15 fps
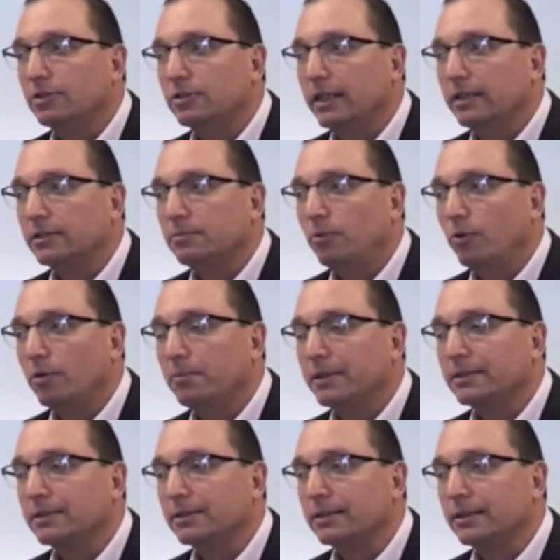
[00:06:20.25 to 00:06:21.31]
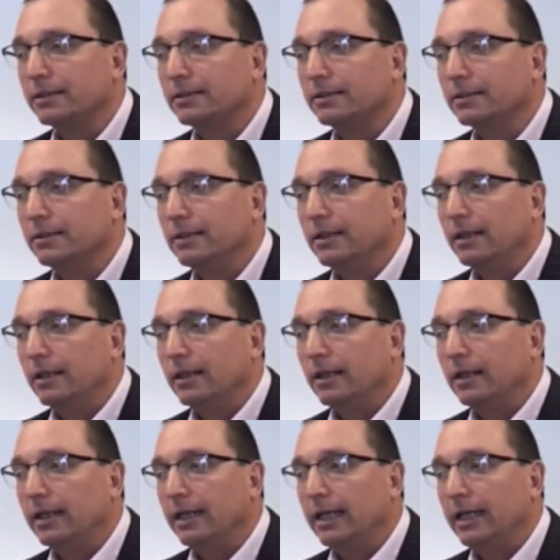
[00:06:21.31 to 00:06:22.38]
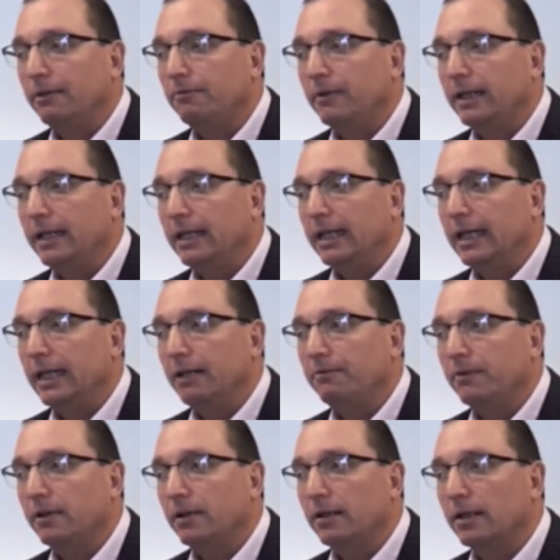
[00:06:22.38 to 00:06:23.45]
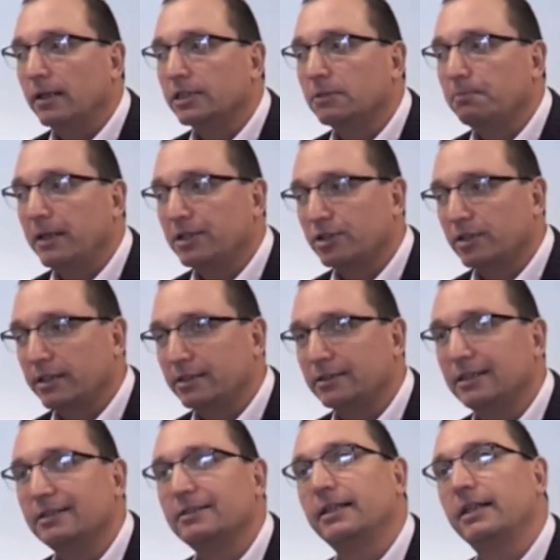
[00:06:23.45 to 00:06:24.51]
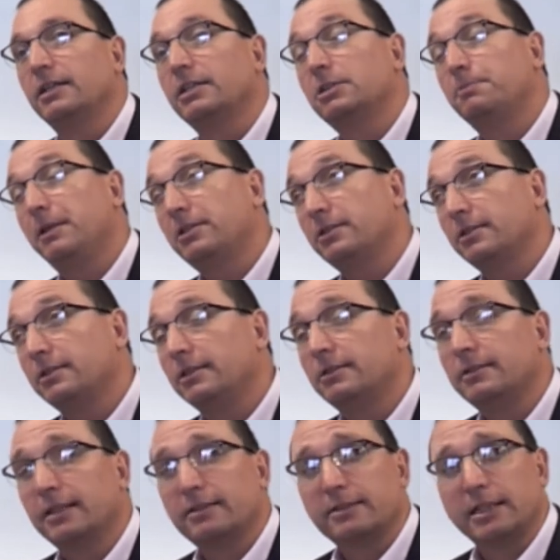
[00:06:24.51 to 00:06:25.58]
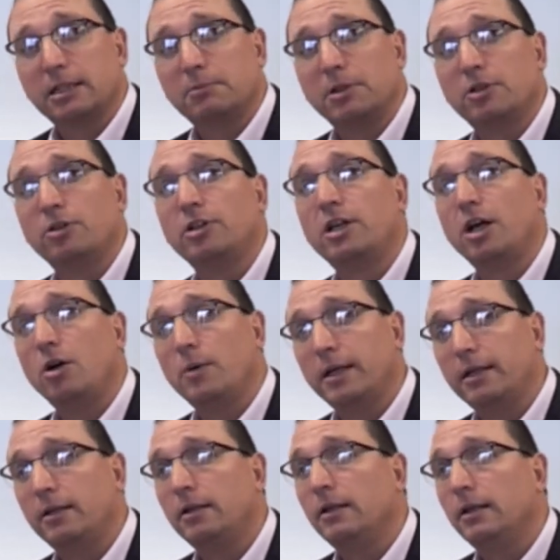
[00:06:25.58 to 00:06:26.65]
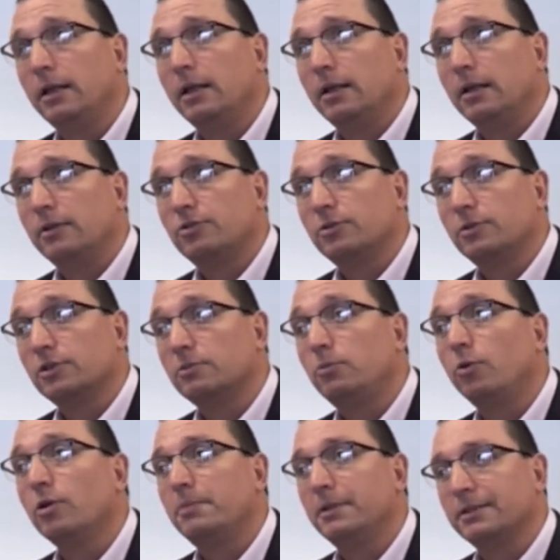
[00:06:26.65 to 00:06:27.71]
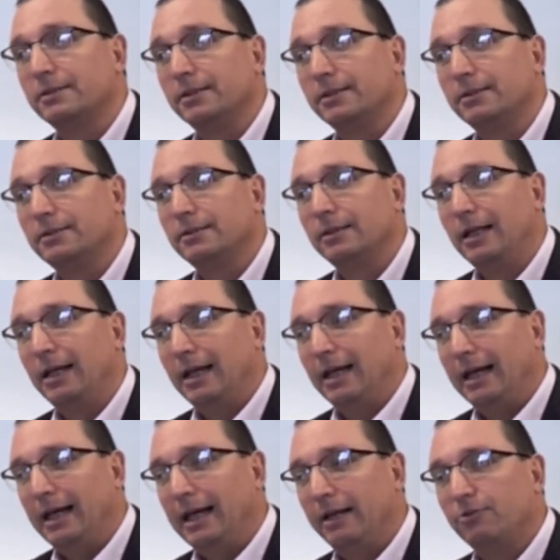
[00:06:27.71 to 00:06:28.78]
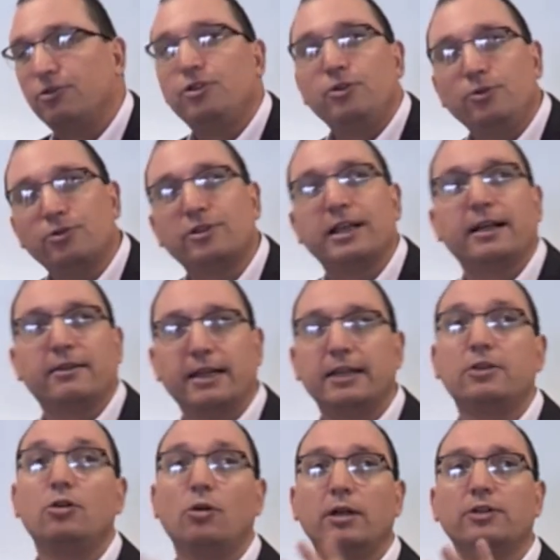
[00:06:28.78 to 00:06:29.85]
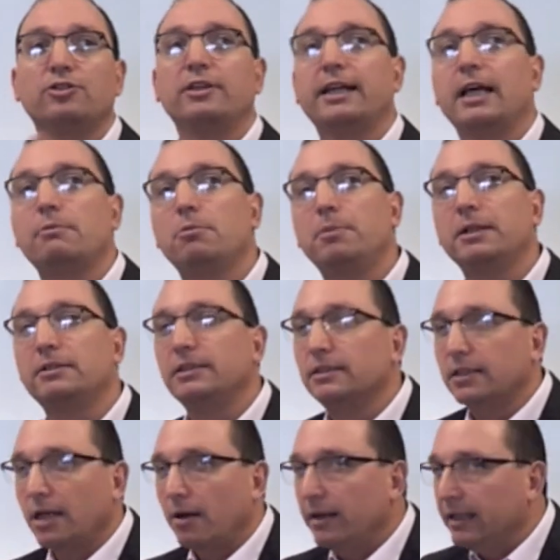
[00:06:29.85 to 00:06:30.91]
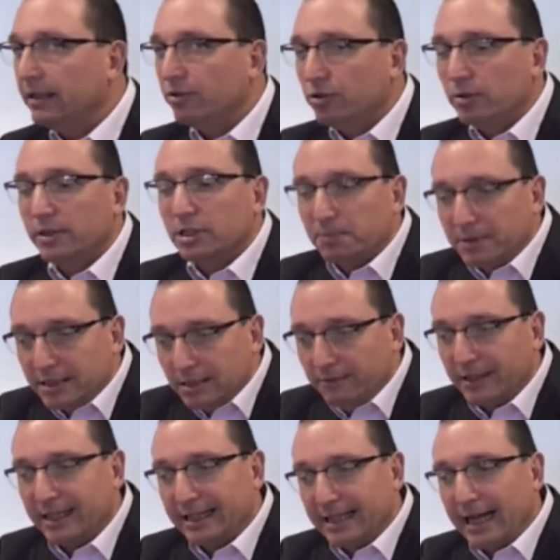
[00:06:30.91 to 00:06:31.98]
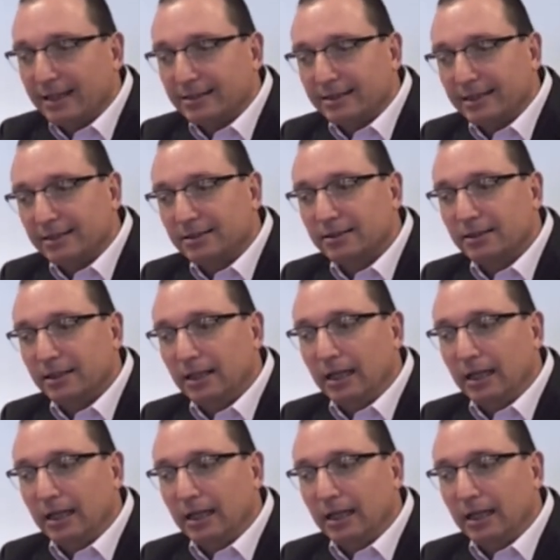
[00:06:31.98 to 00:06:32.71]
In smaller businesses, if a specialist in Six Sigma could go in to a smaller business and use their knowledge and capability to go in and do a specific analysis